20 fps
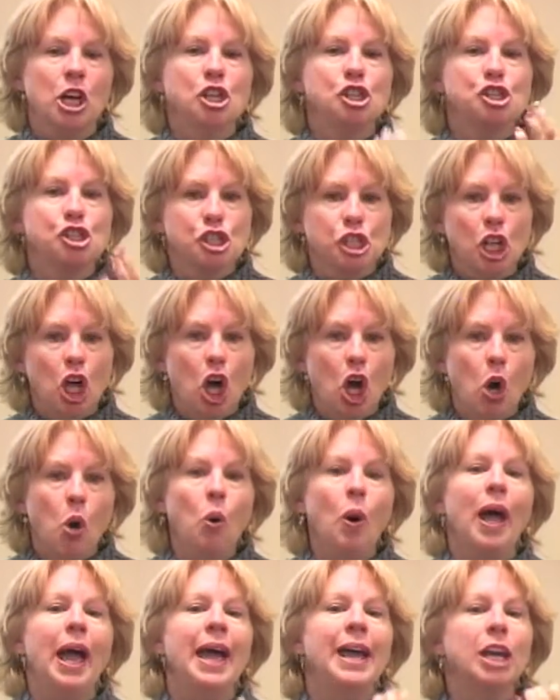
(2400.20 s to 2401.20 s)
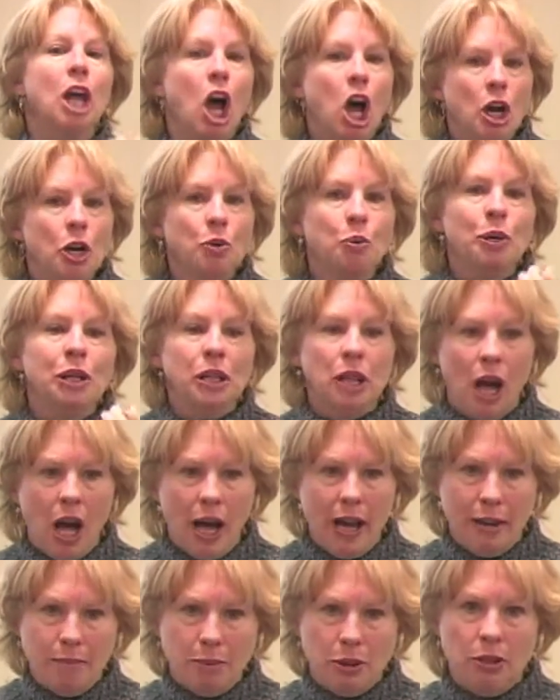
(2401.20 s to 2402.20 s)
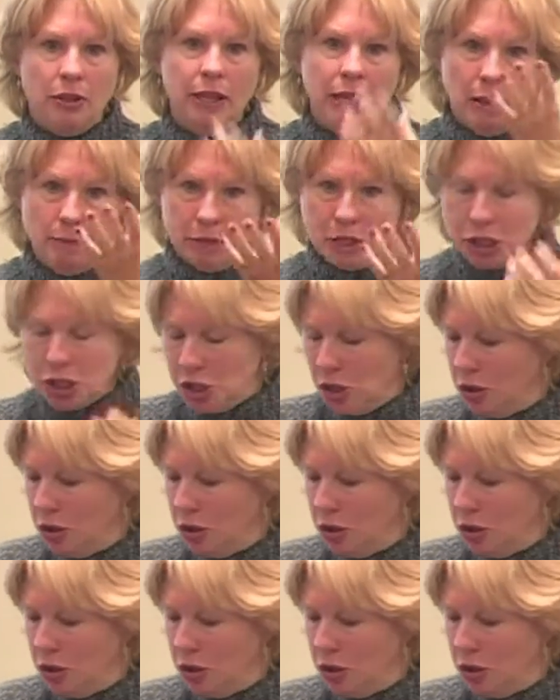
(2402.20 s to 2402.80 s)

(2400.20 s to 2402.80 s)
slow and unreliable. And I'm going to